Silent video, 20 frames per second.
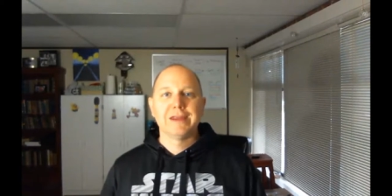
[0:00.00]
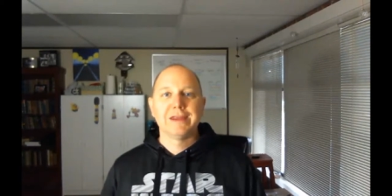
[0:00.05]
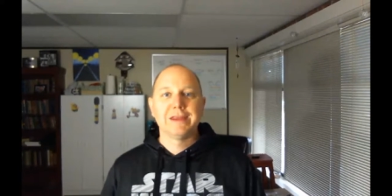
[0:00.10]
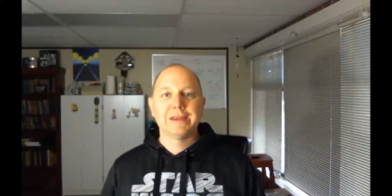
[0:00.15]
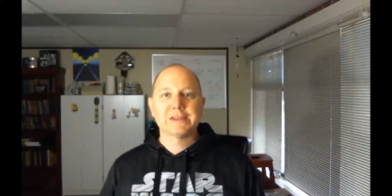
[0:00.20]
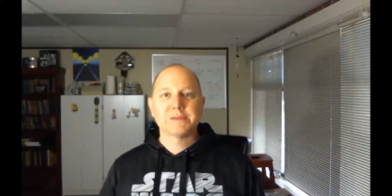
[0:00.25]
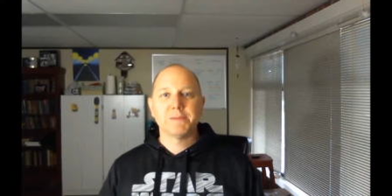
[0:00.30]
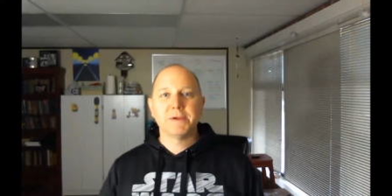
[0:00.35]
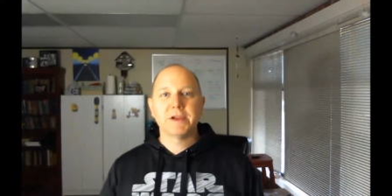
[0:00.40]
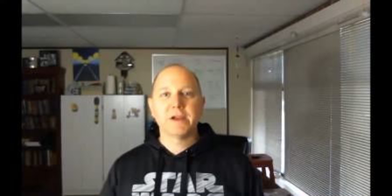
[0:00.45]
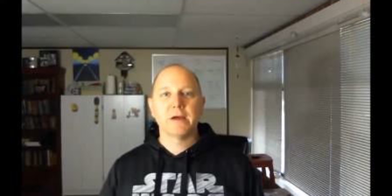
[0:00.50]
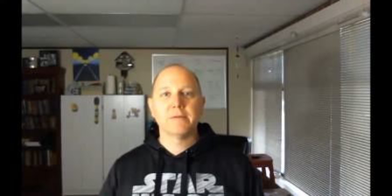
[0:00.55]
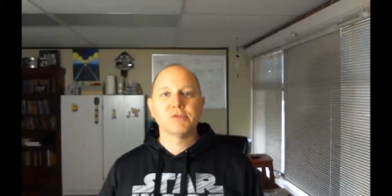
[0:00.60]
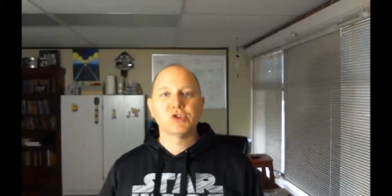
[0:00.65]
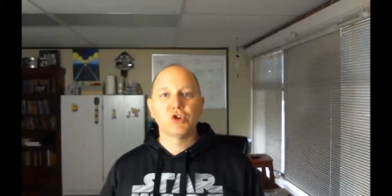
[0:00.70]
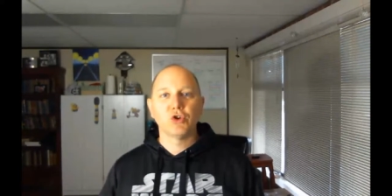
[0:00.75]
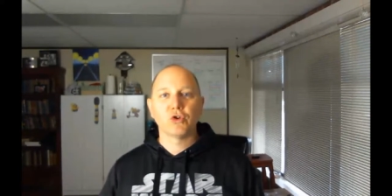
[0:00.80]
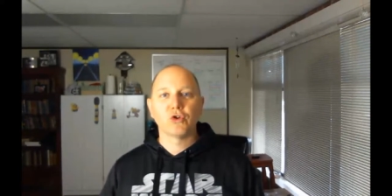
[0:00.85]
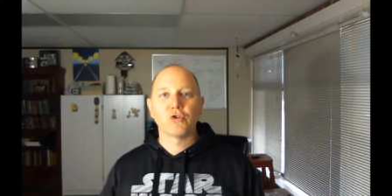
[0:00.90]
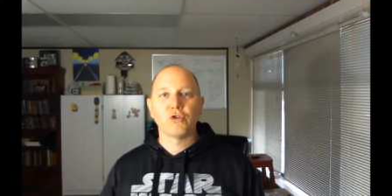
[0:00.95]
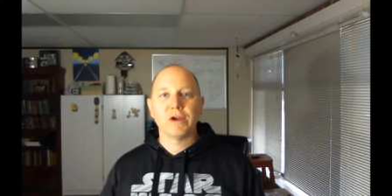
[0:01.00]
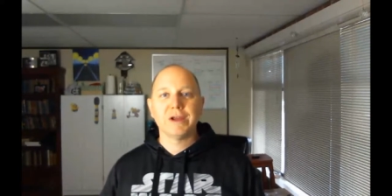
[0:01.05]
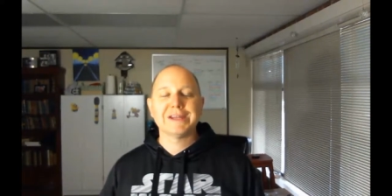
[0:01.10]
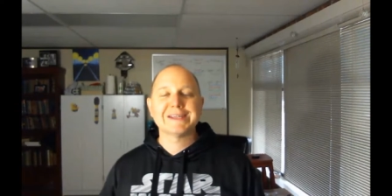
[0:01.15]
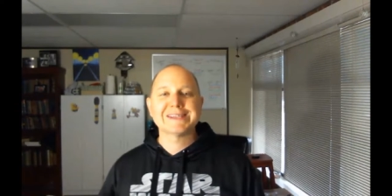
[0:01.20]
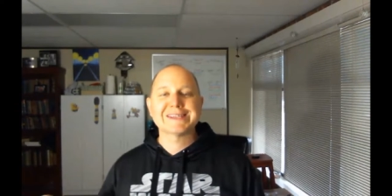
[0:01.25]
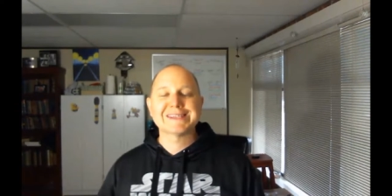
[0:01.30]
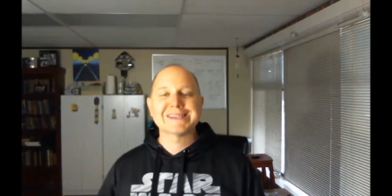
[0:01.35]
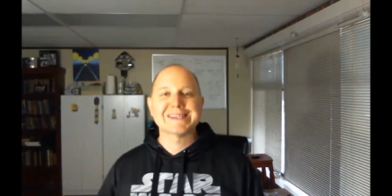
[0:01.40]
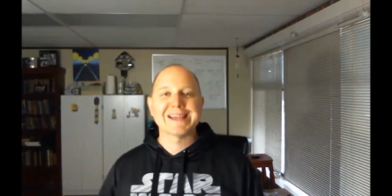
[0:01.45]
This becomes your
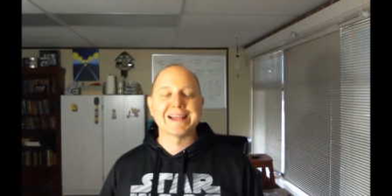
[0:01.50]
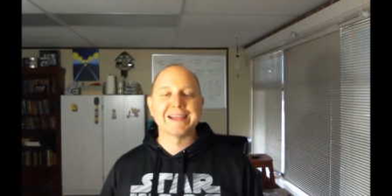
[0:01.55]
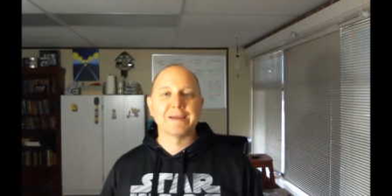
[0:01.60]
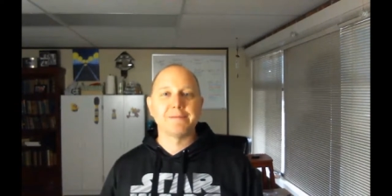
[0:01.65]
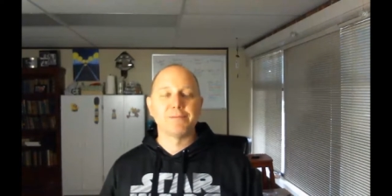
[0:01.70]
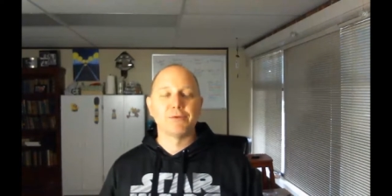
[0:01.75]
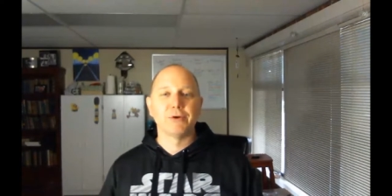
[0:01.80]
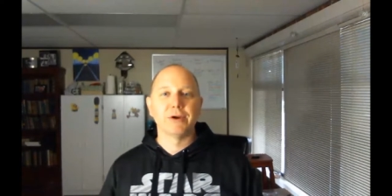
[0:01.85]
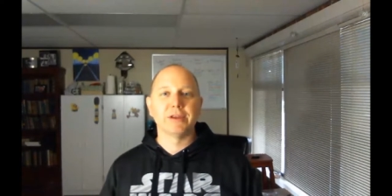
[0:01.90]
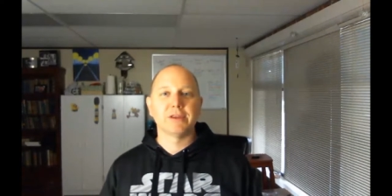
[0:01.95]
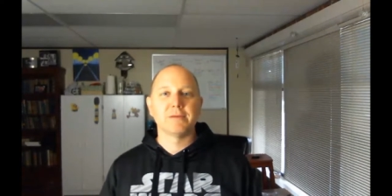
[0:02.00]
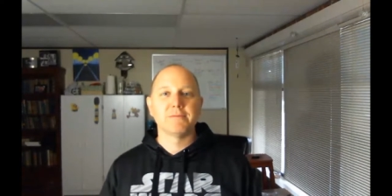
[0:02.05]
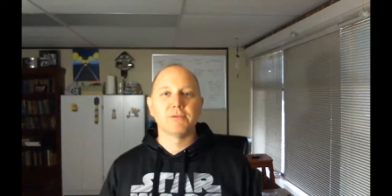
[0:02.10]
greatest selling point.